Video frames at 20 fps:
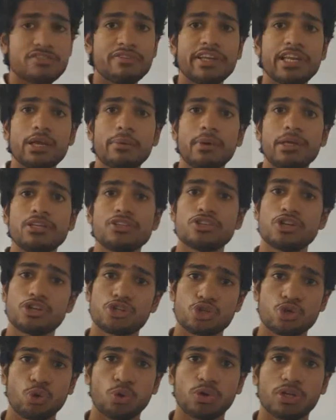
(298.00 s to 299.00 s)
variable is
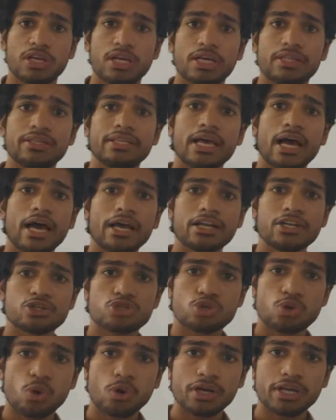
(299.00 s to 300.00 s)
stored, they are
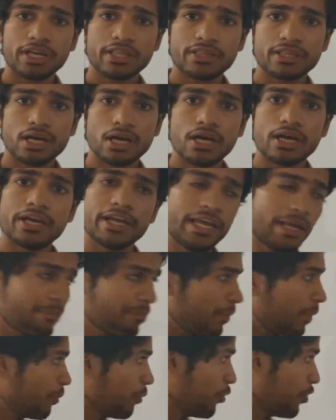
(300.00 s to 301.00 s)
stored in the
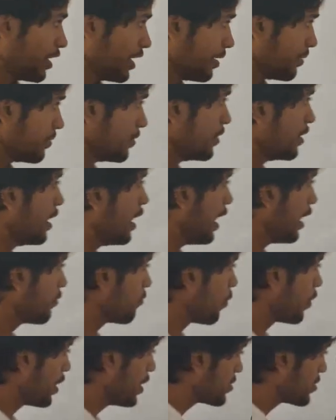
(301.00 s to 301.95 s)
heap memory. And what